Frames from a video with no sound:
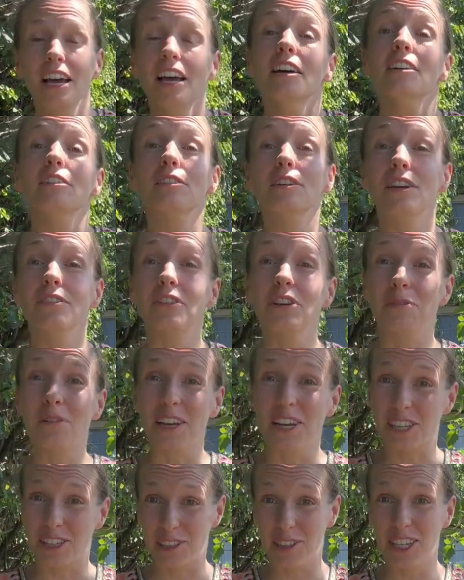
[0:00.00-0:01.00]
So if you've
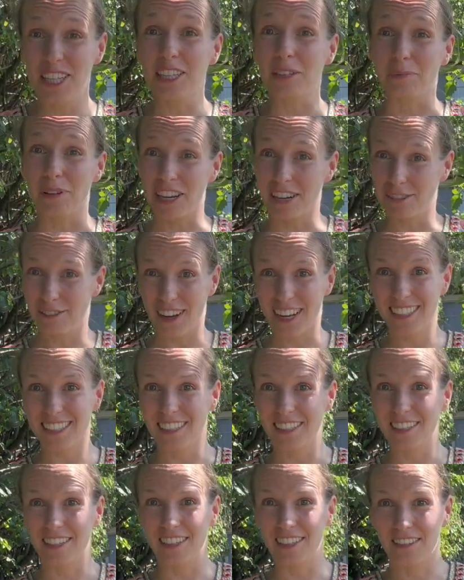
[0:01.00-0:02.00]
been growing the bigger
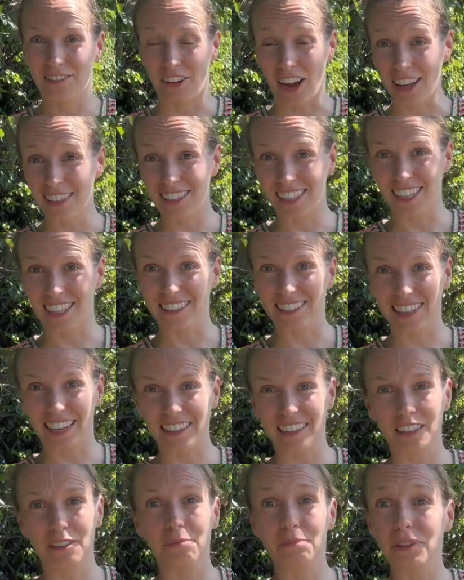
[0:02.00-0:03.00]
fancier
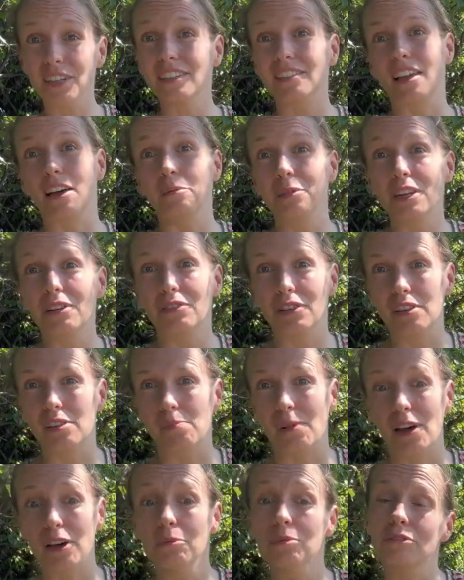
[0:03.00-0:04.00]
chrysanthemum, please tell me if they
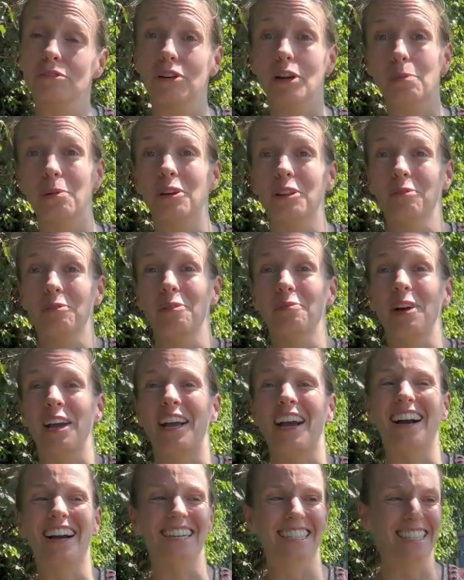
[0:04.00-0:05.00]
smell before I put them in my
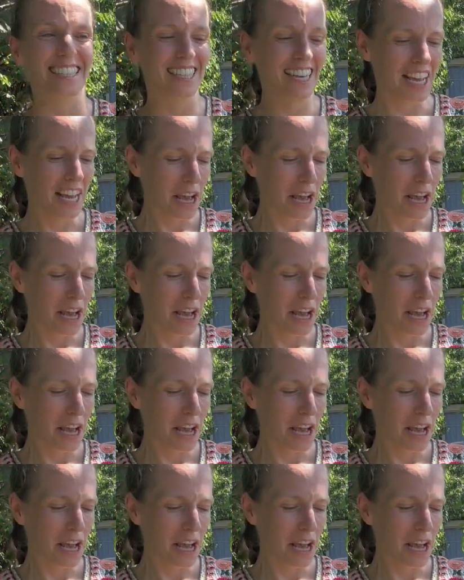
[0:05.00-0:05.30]
garden.